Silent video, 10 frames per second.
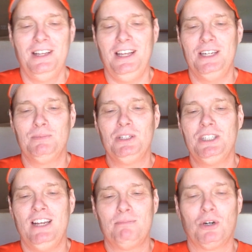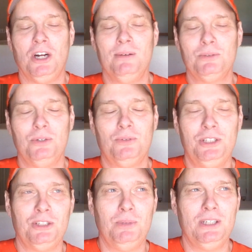And as much as I have problems with
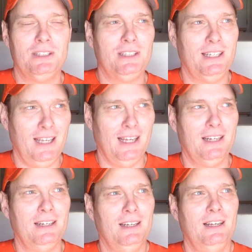Richard, because again,